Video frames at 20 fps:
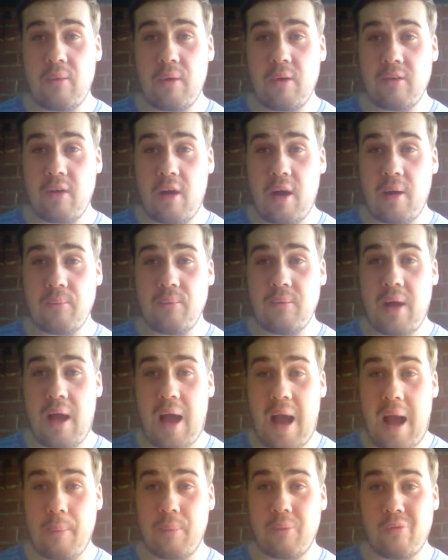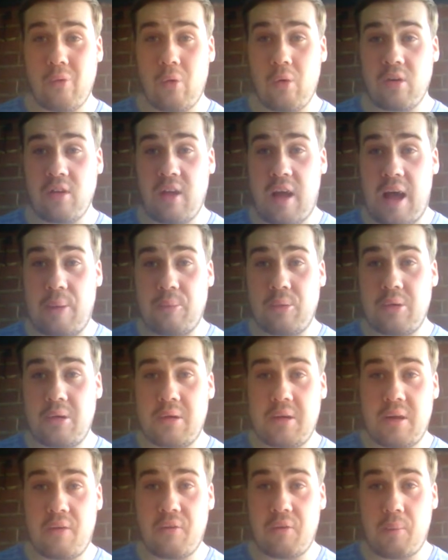which I'm happy for because I
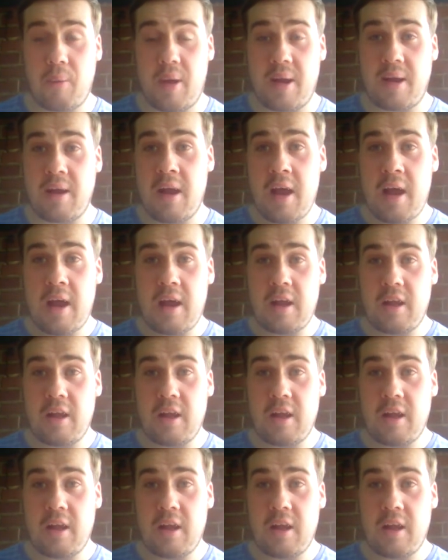absolutely love the rain.